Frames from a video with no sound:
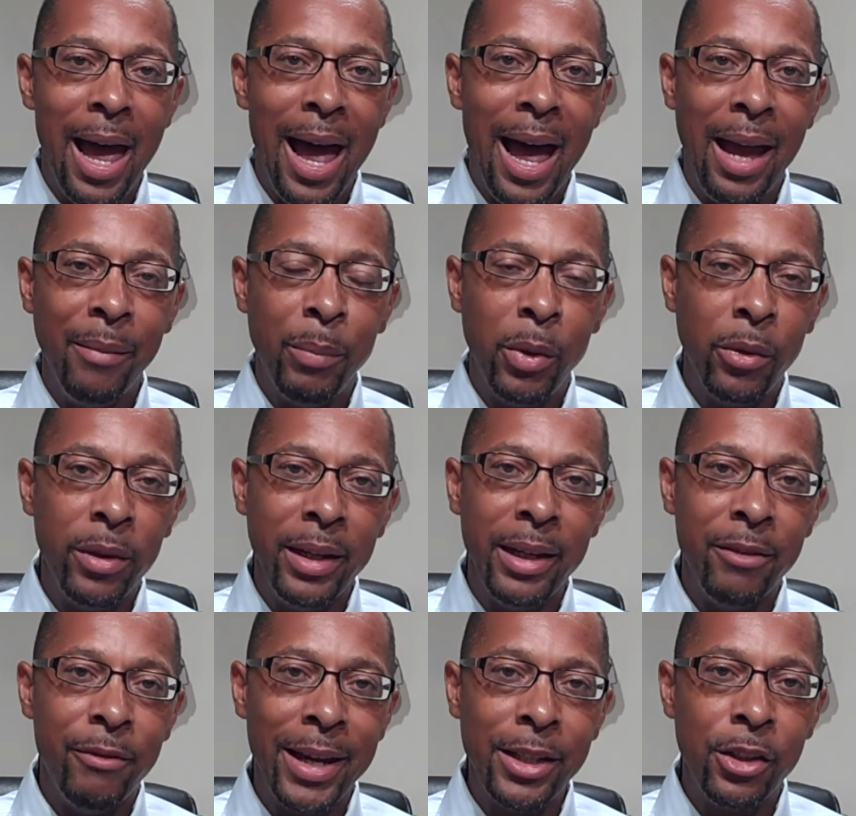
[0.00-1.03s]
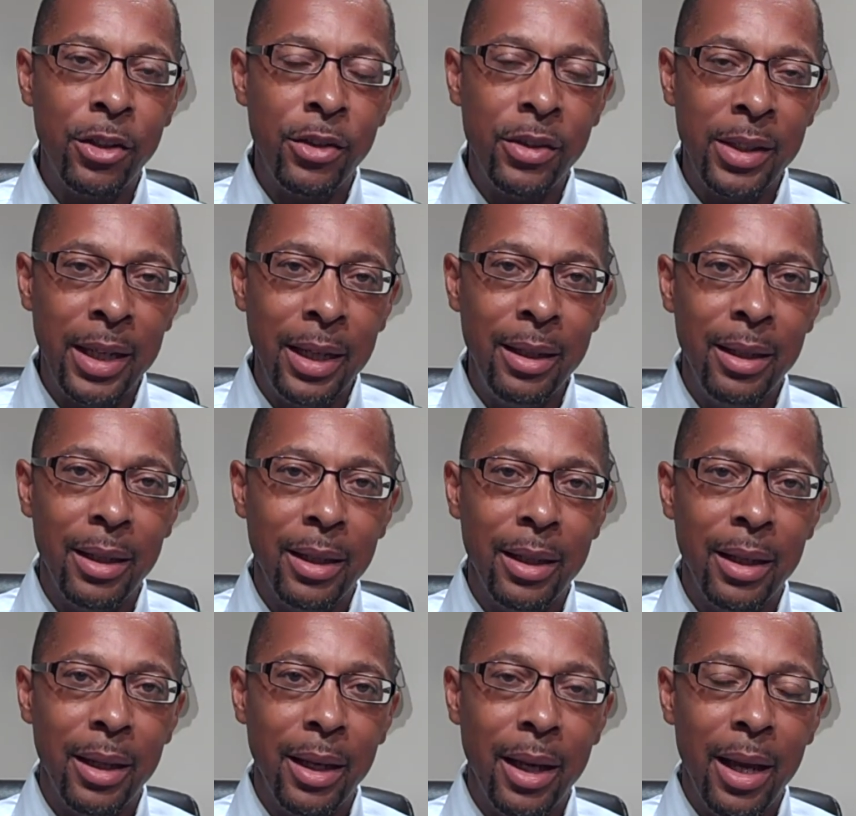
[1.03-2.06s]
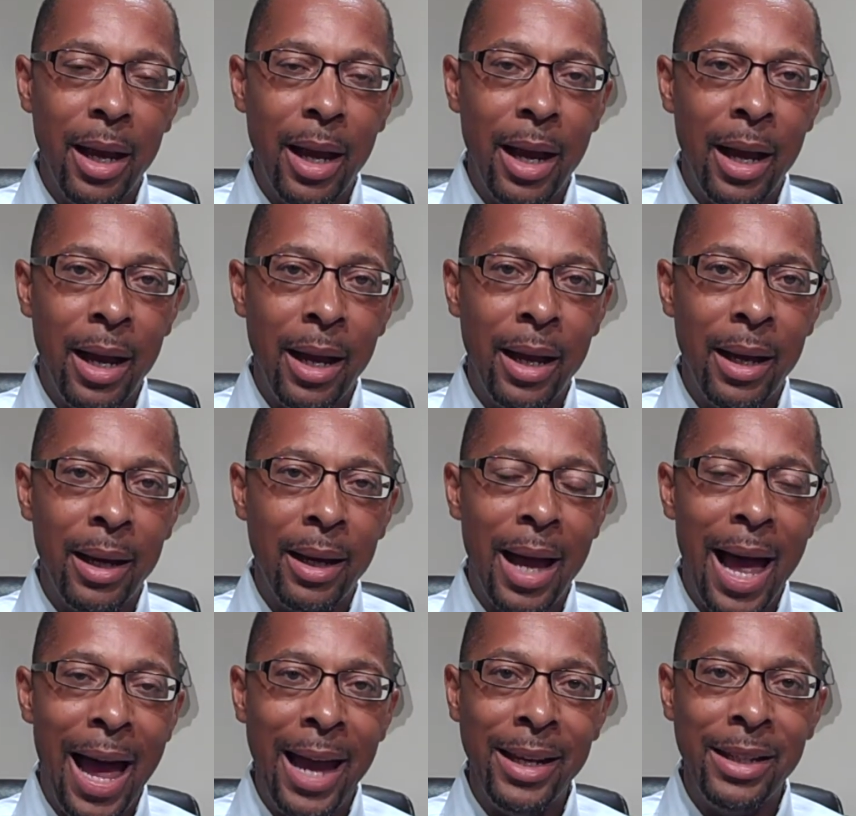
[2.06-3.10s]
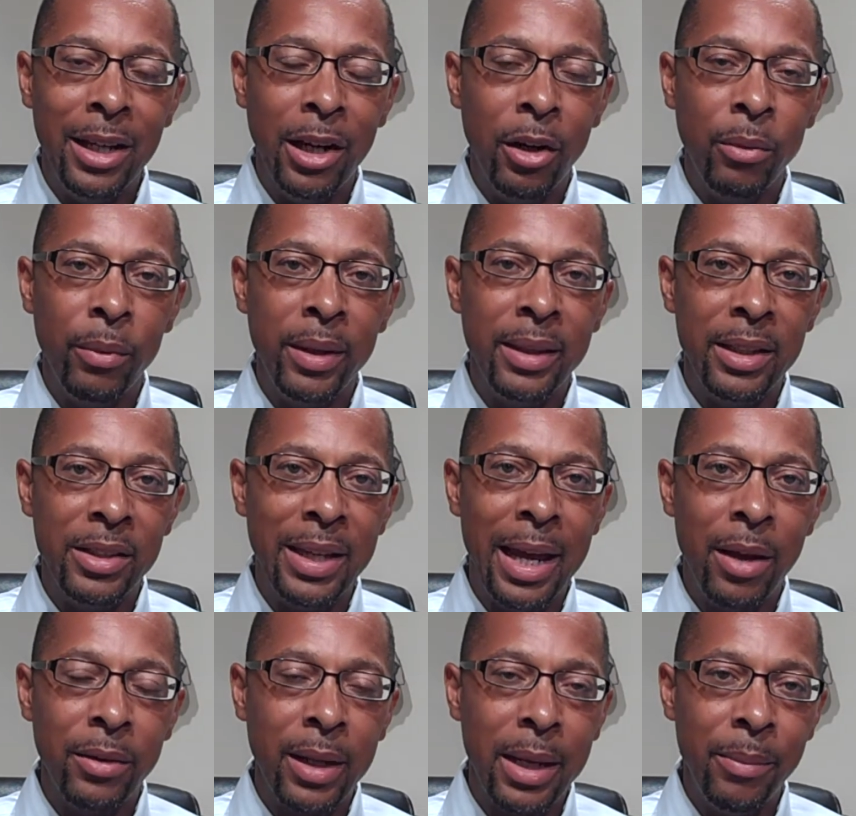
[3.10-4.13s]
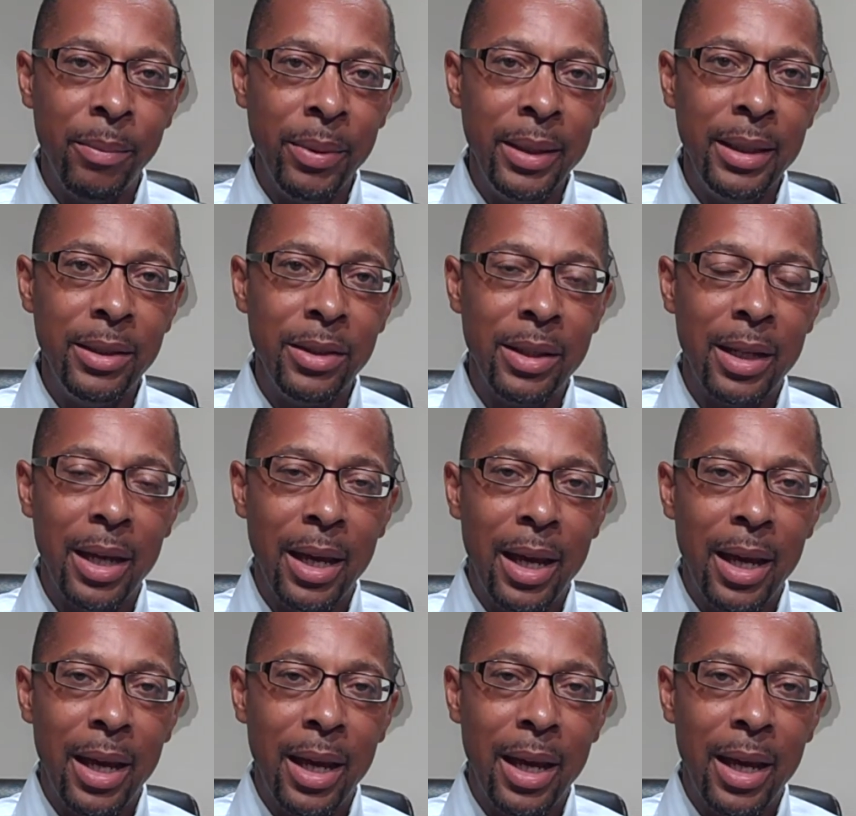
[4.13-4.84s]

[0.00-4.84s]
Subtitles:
I pulled the investors in. I dealt with the sound companies.